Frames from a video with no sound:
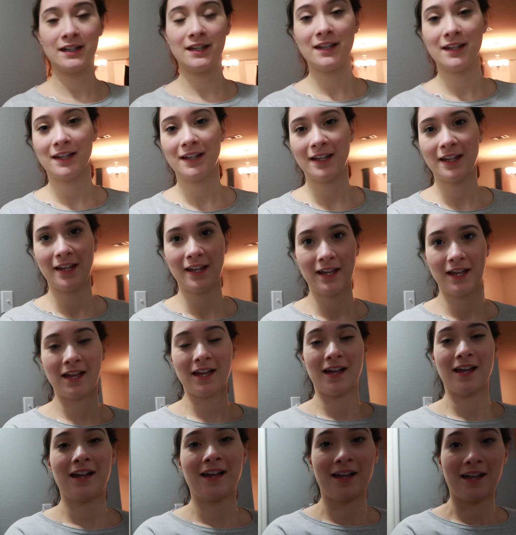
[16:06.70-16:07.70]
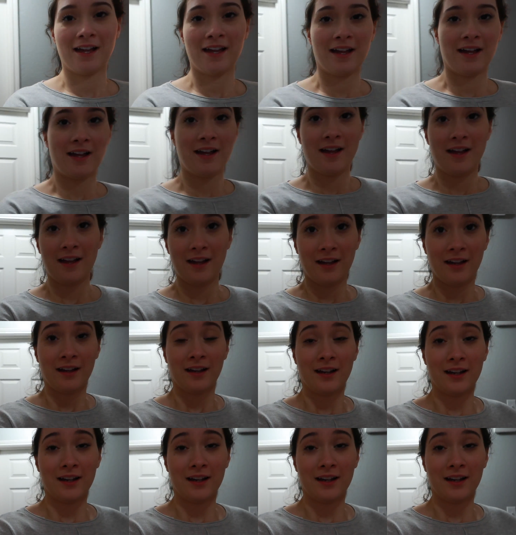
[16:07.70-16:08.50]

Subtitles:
(silence)